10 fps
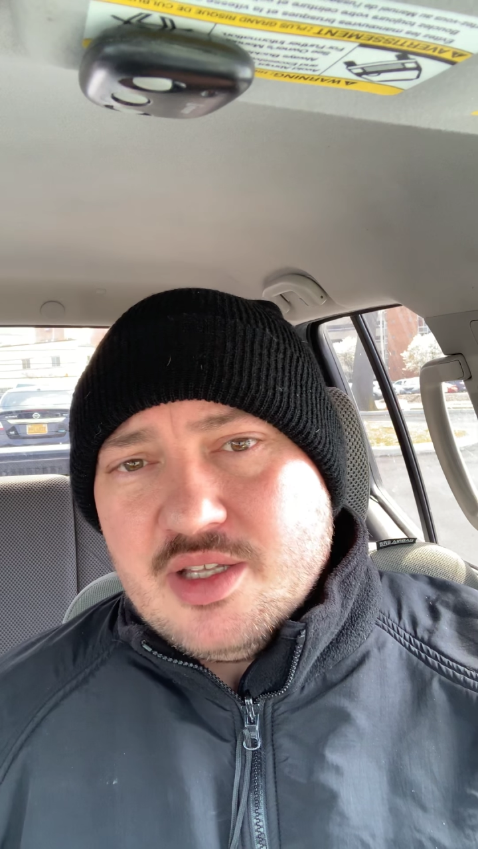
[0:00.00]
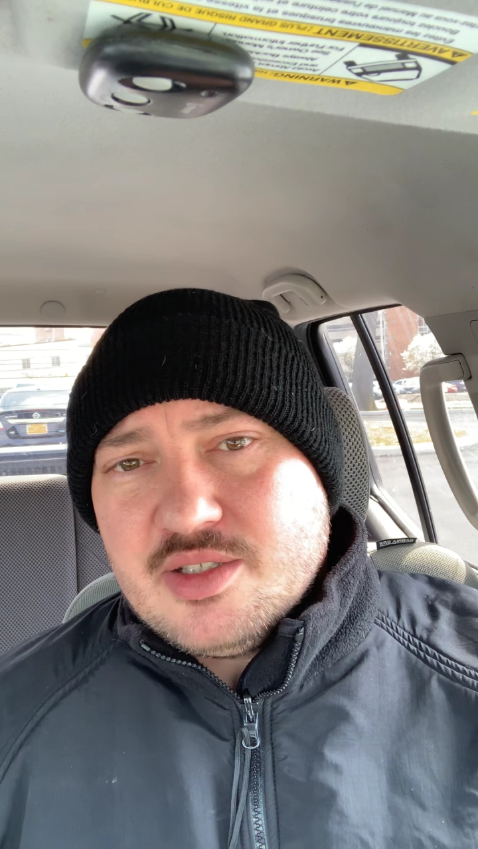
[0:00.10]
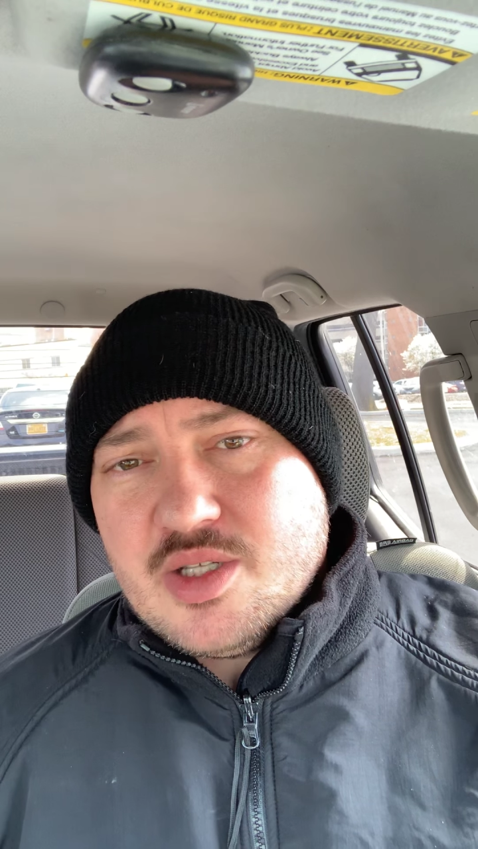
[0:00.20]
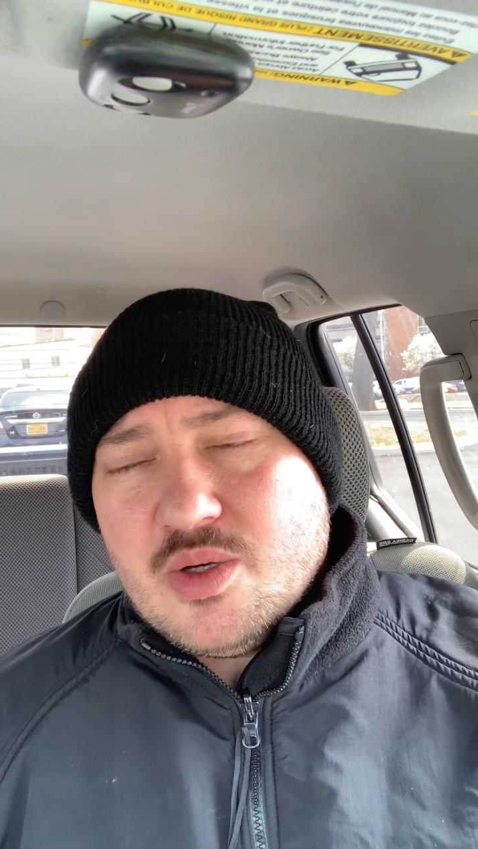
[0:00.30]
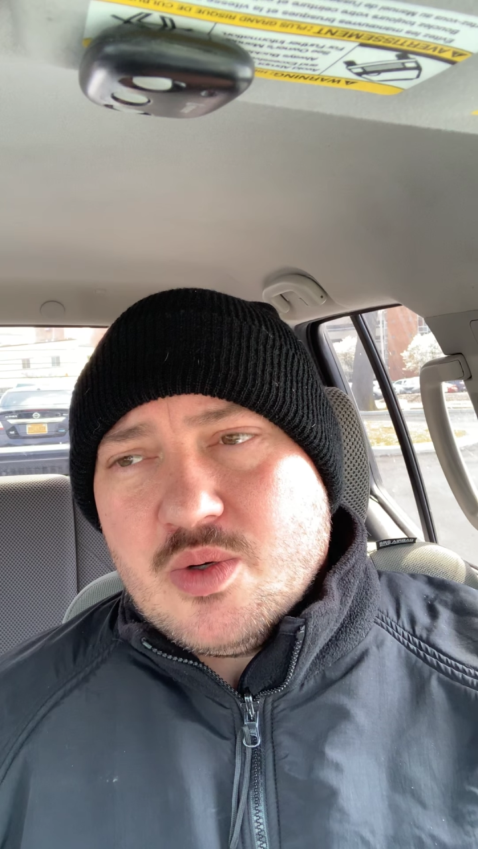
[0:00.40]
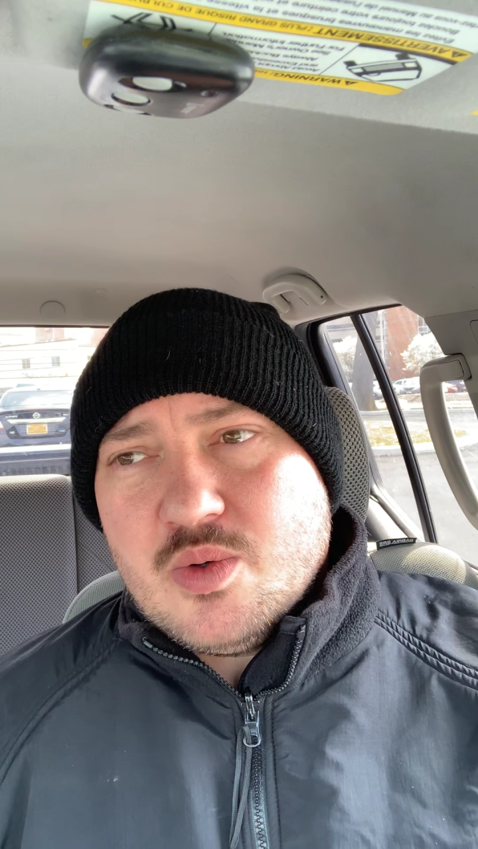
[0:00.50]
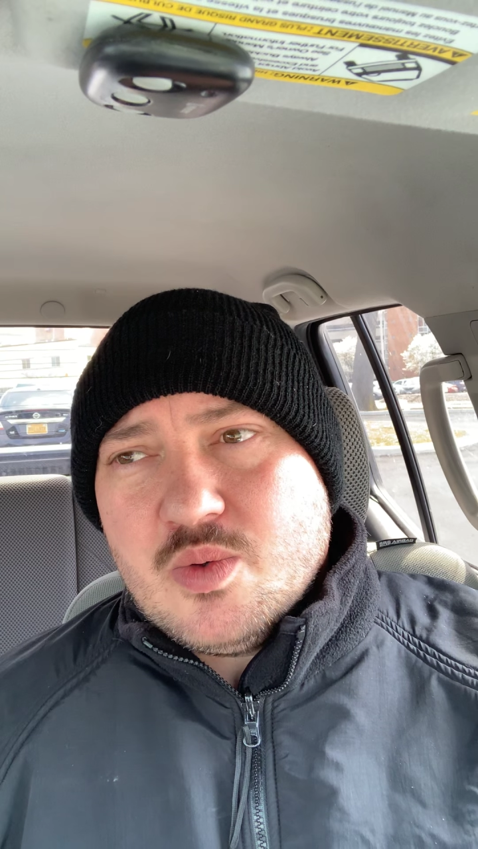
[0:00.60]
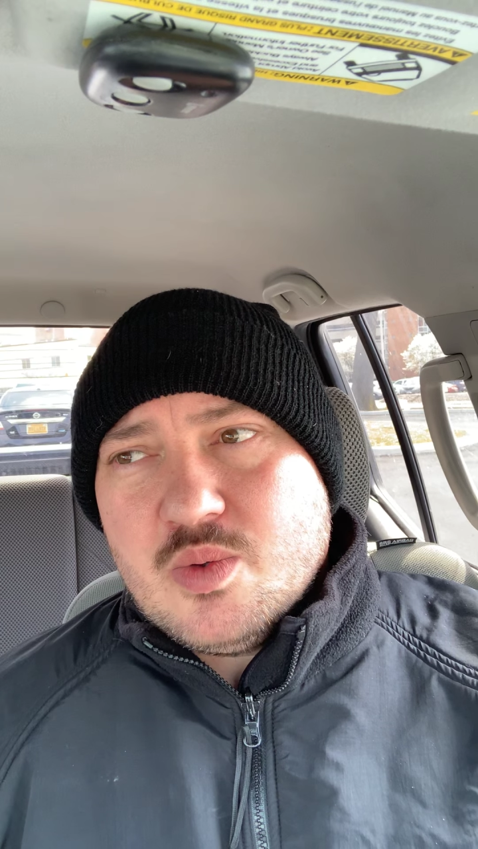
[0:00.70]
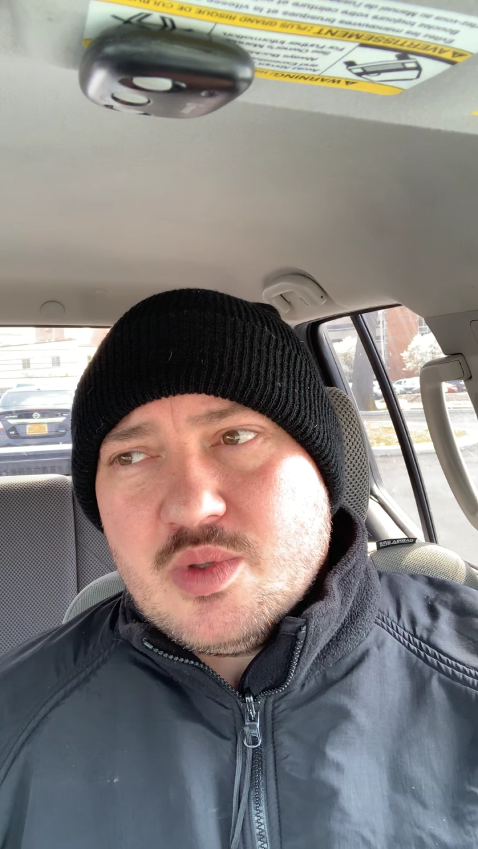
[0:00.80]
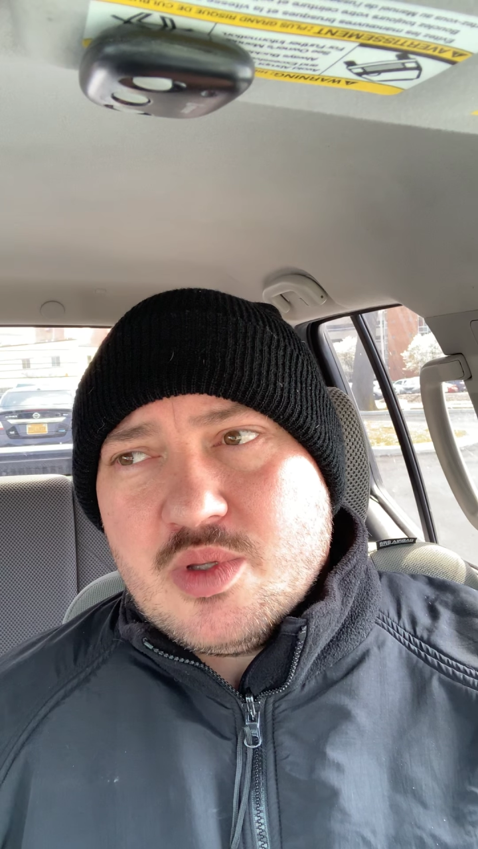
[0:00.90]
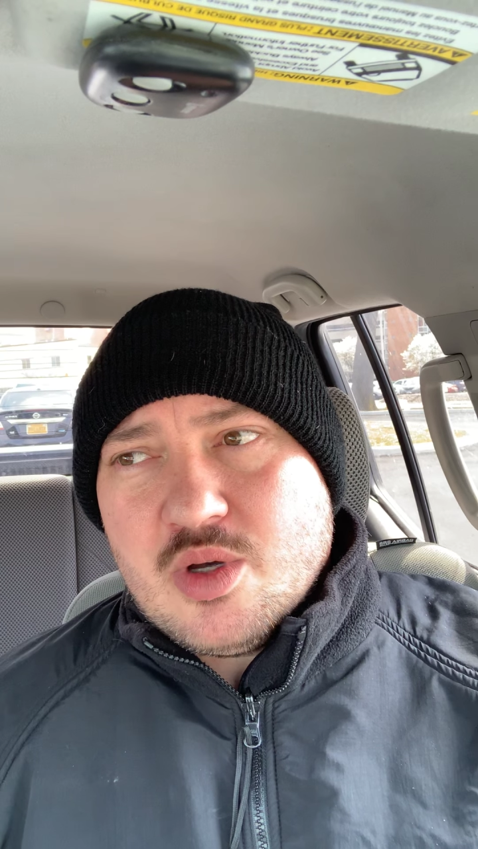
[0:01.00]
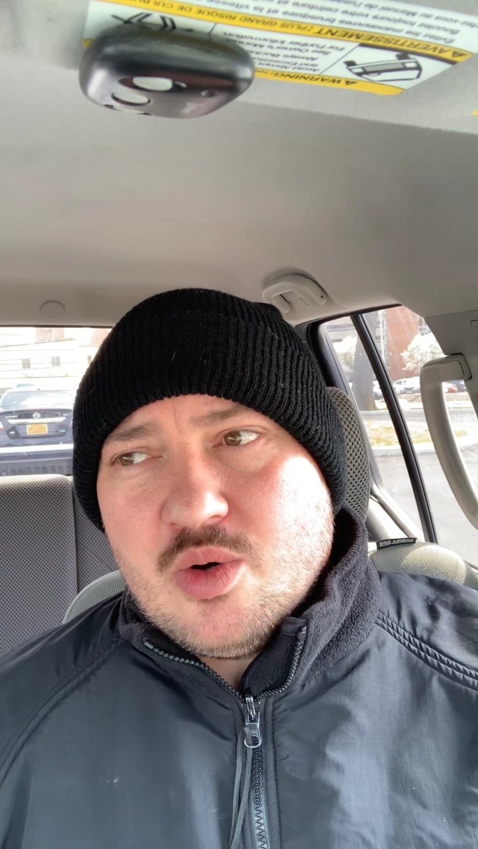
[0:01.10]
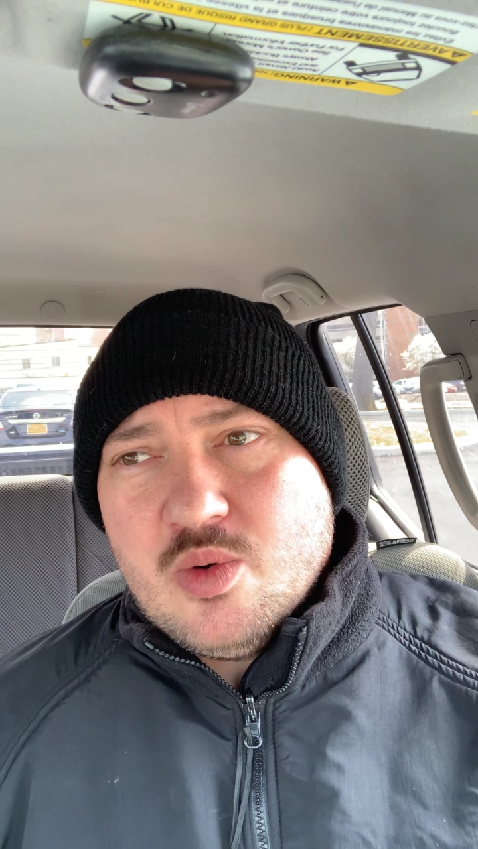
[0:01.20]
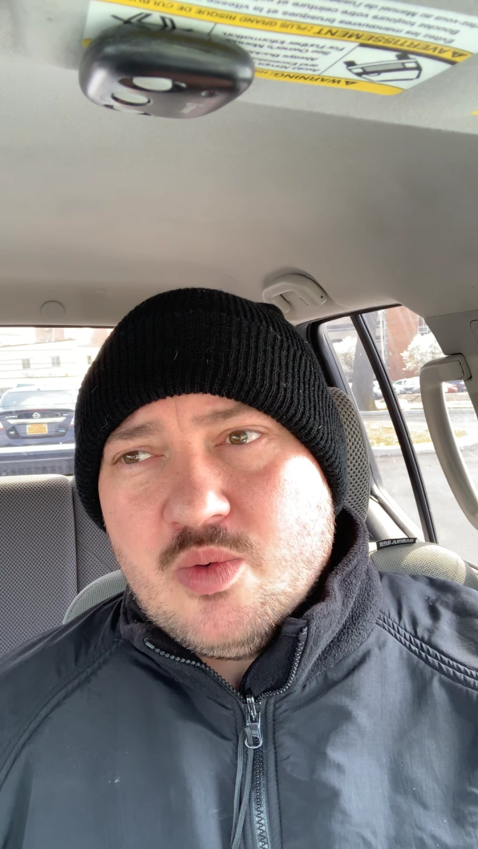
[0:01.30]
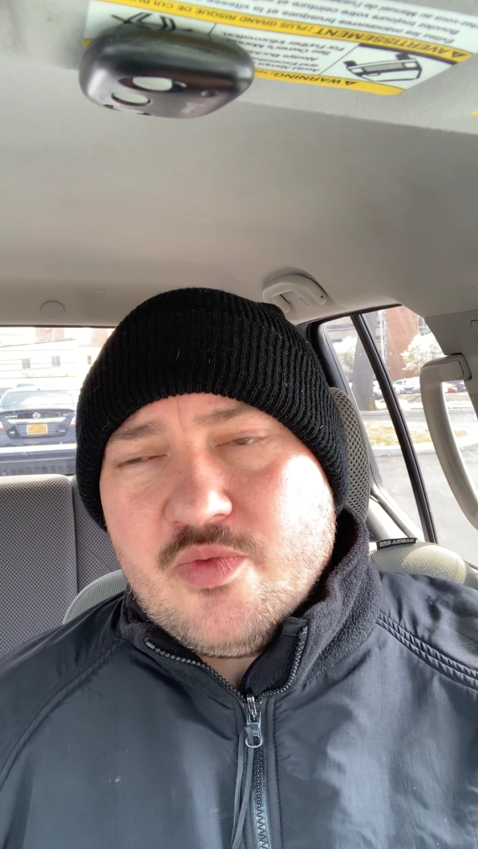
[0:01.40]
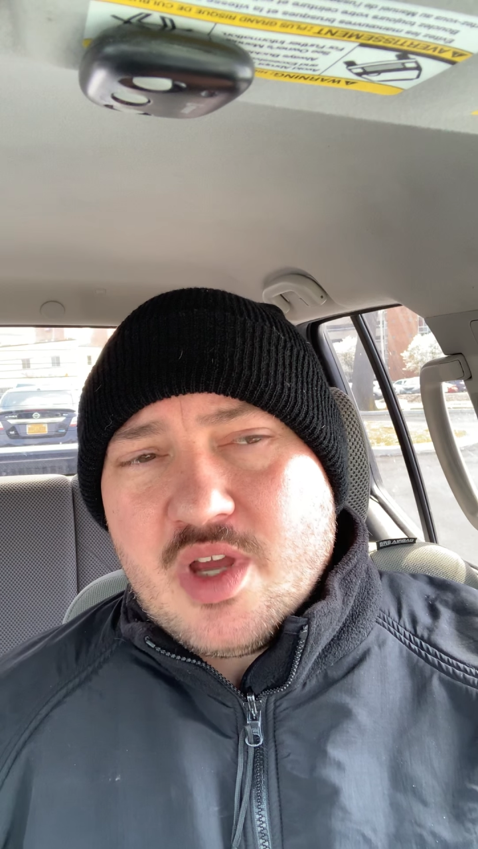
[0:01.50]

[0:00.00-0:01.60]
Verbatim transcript: So the whole